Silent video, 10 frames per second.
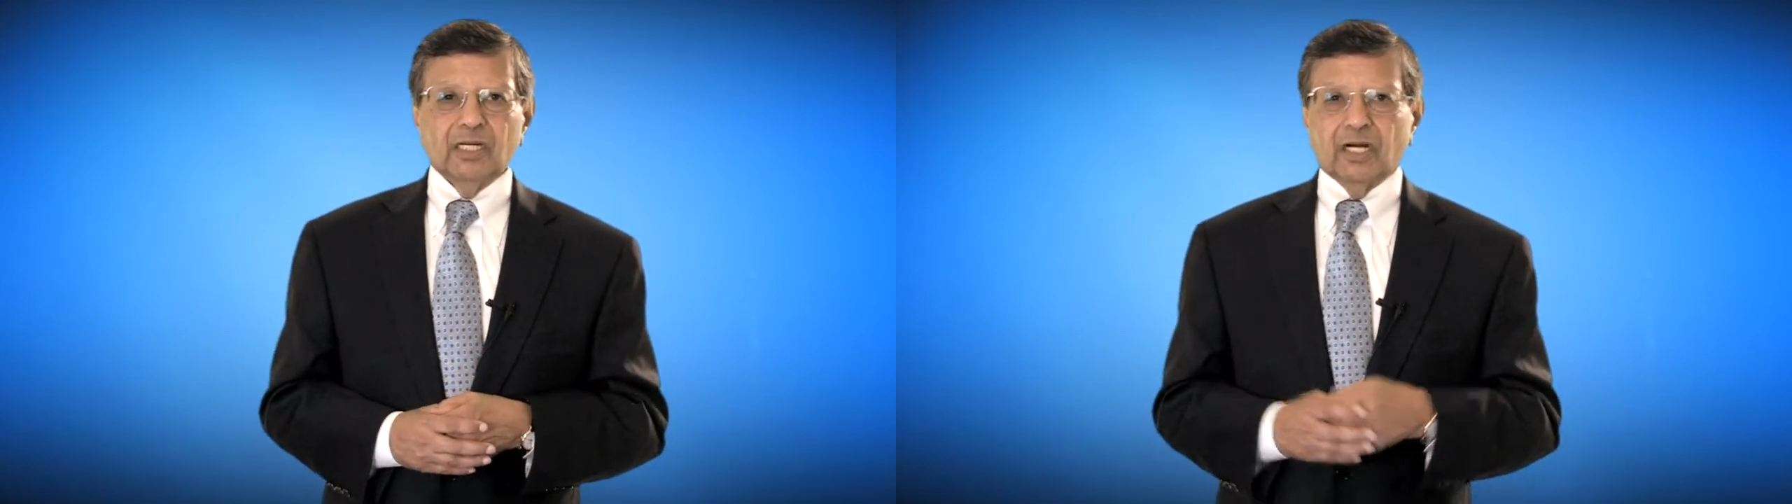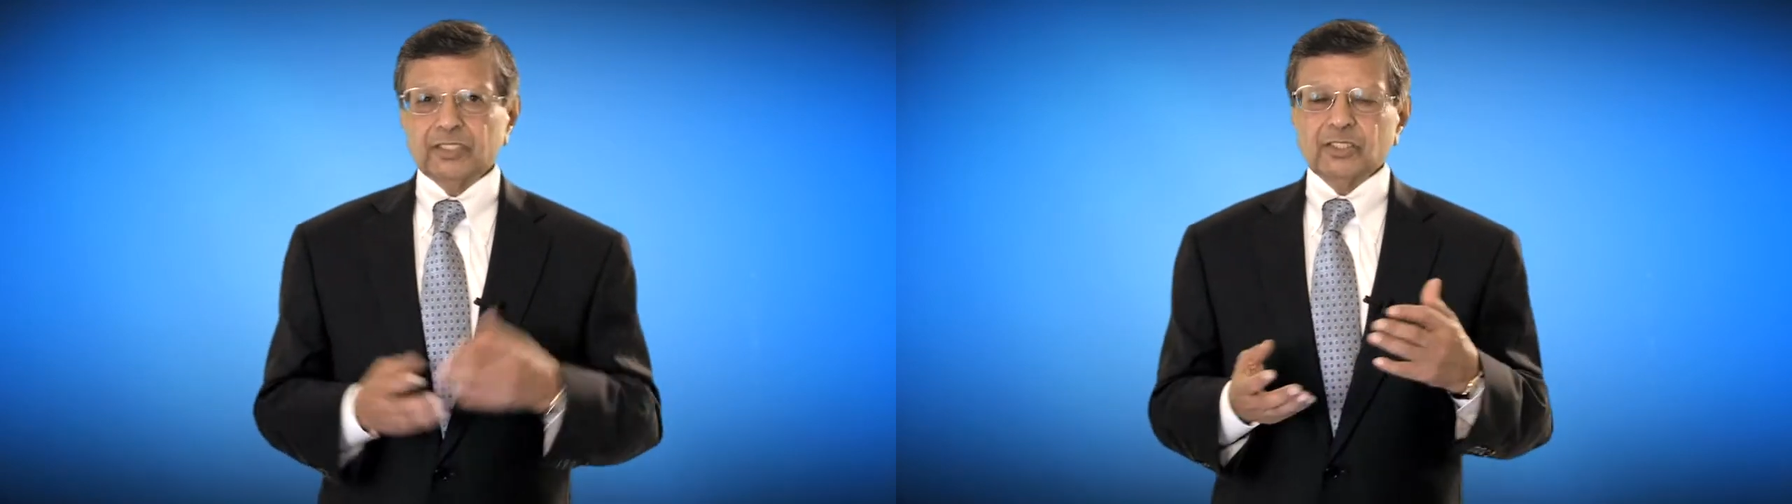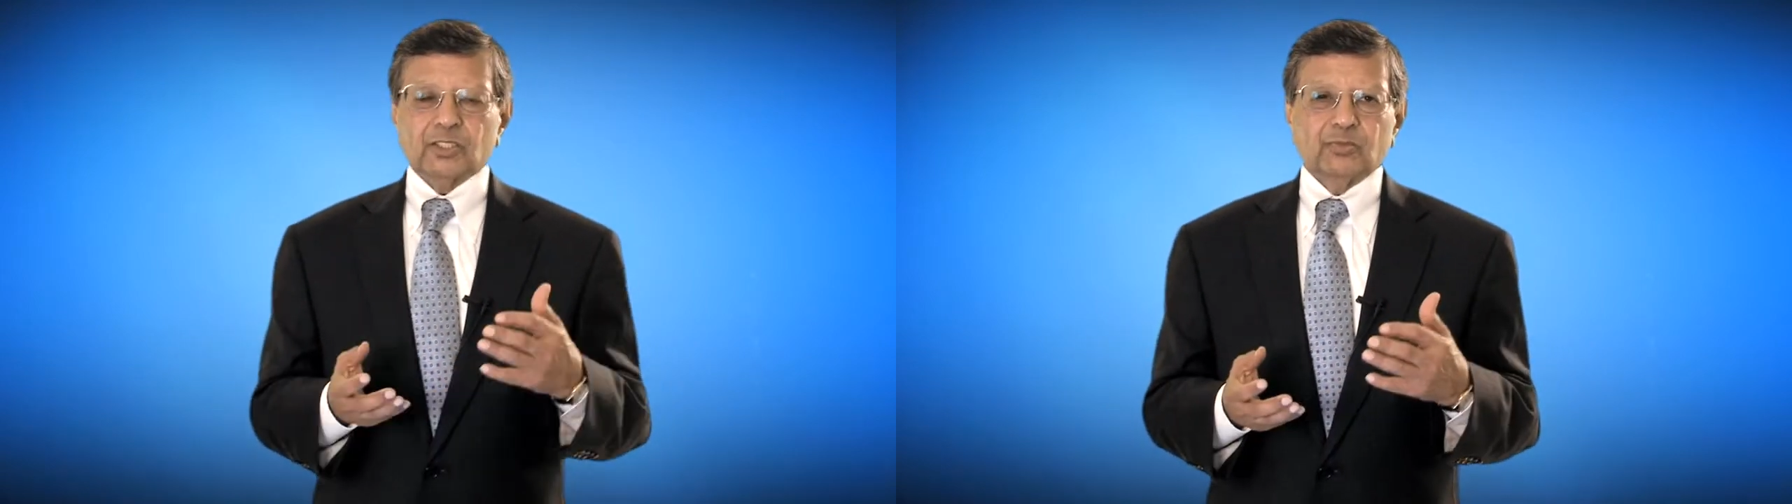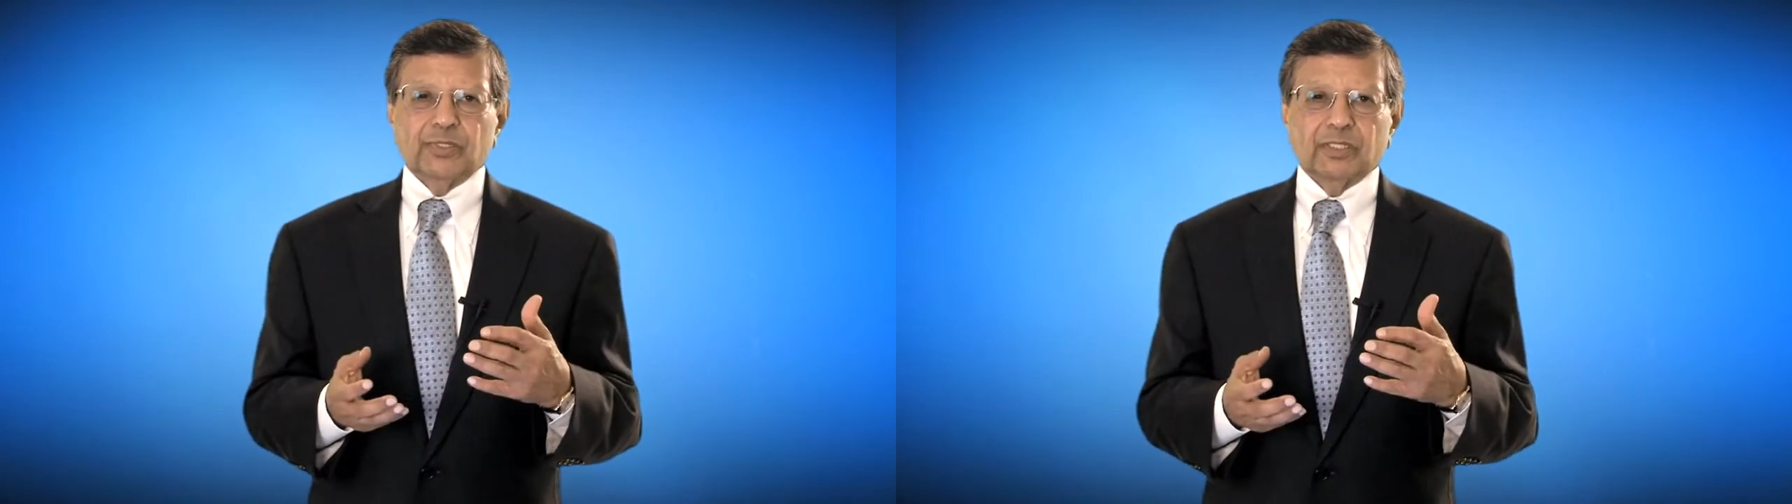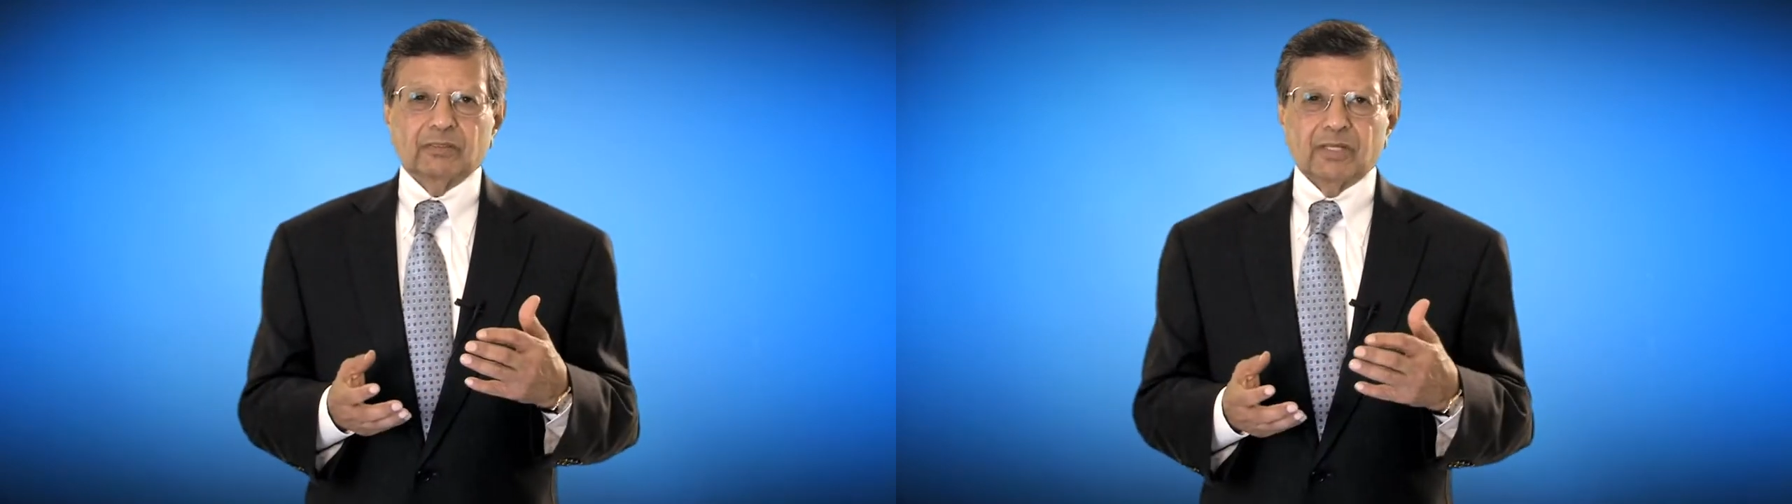others
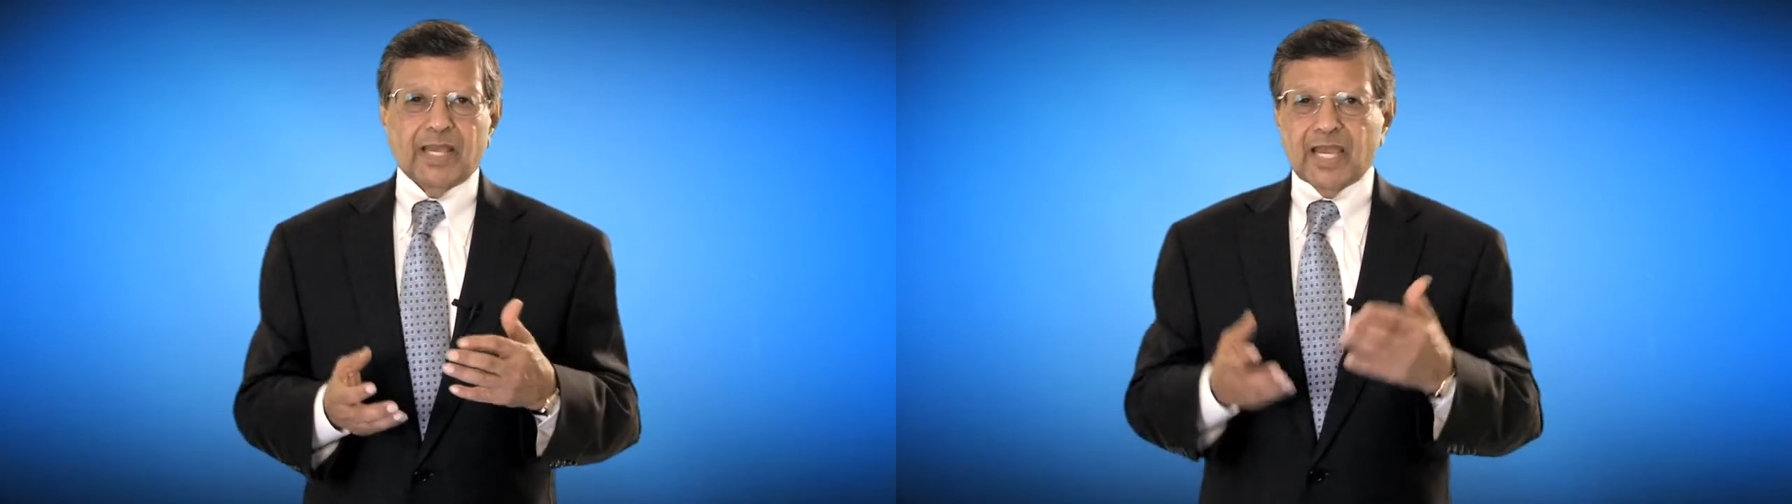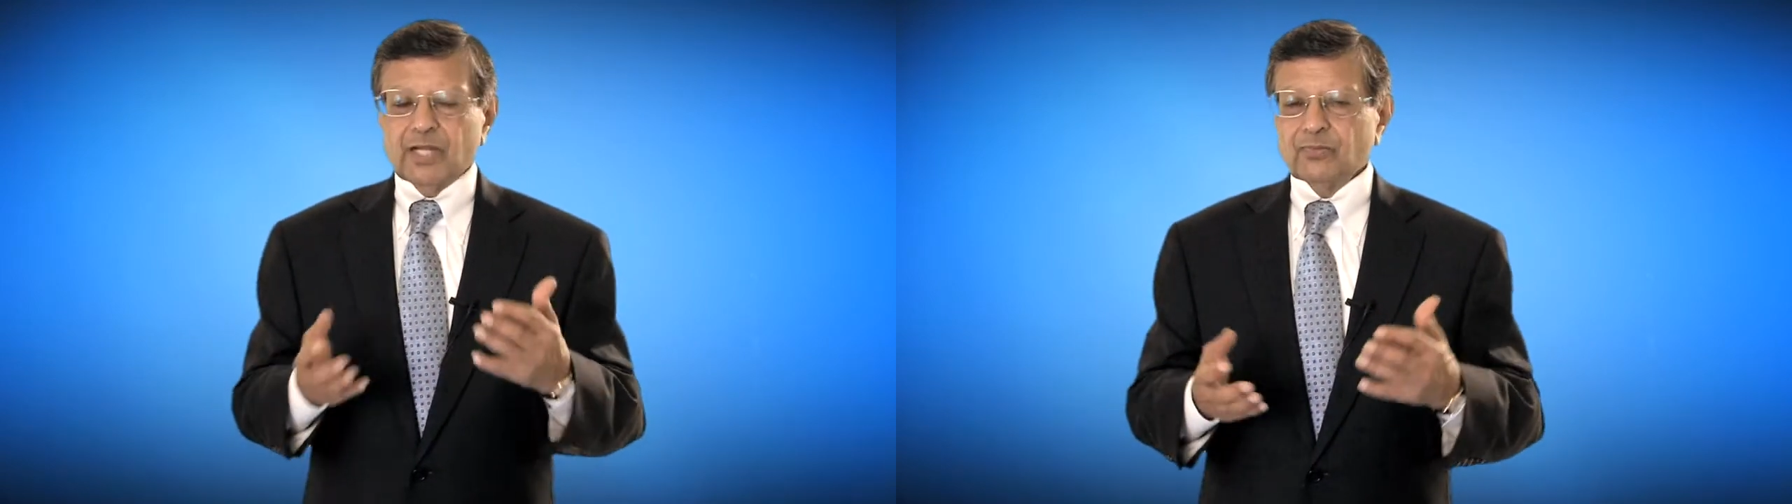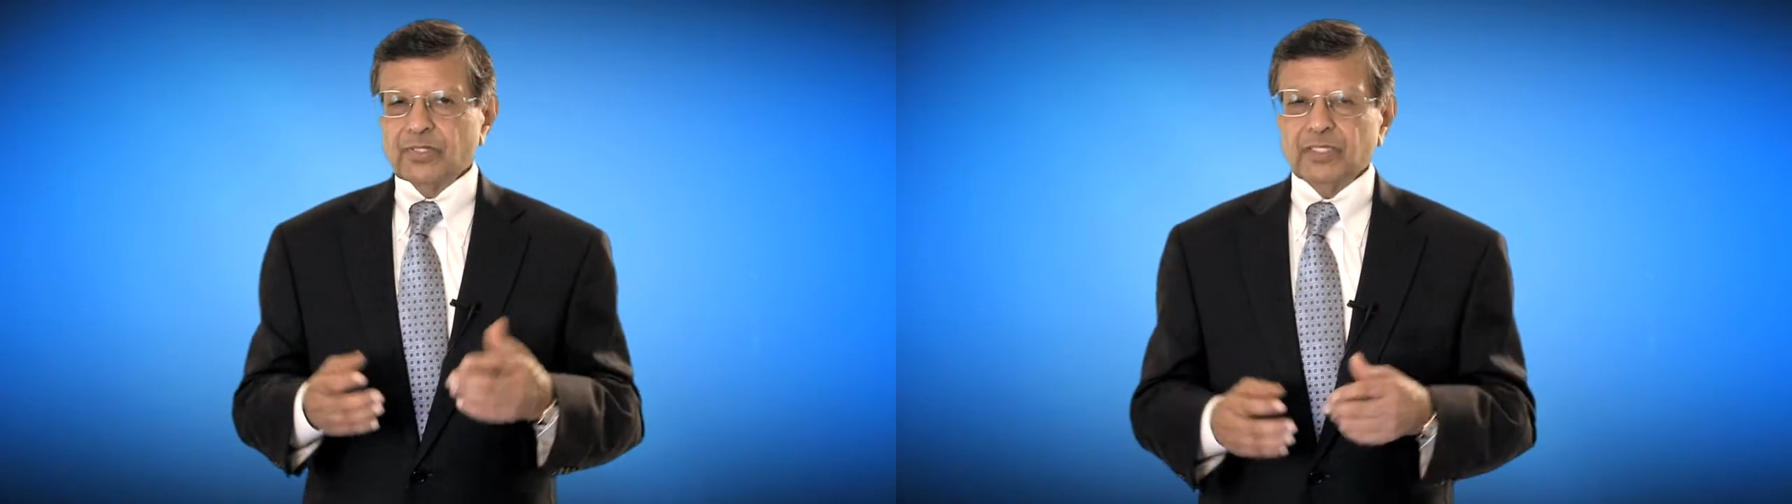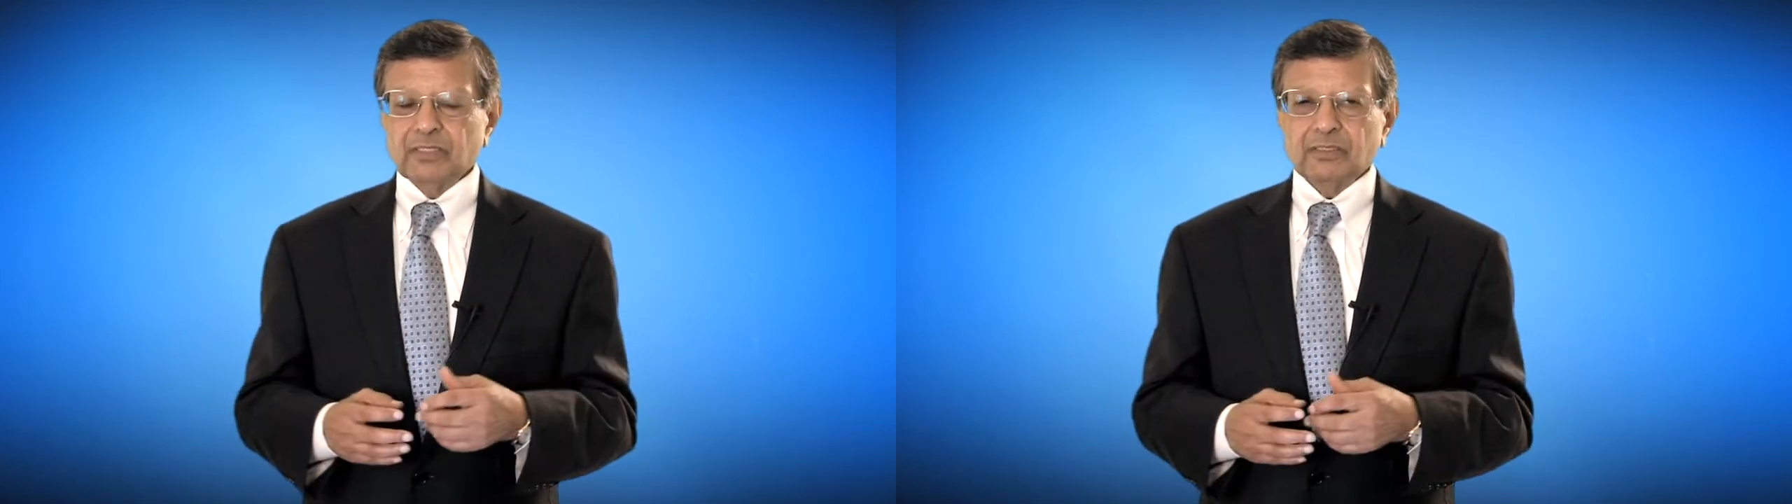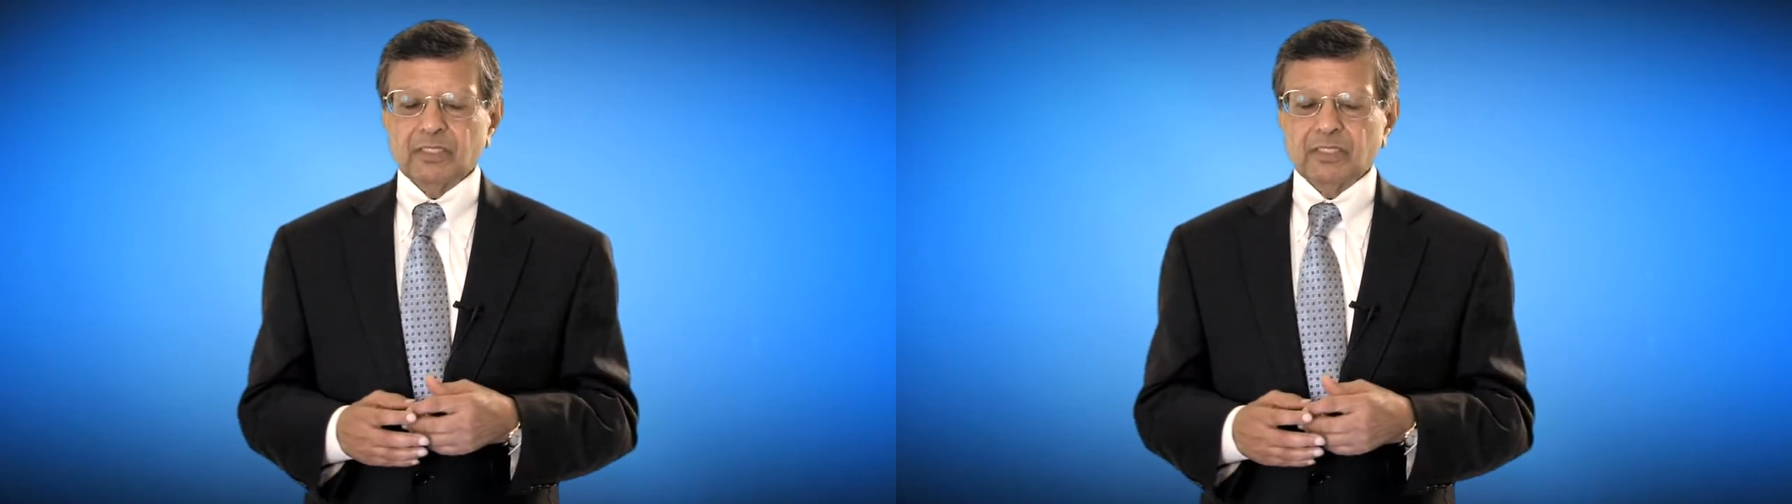were average,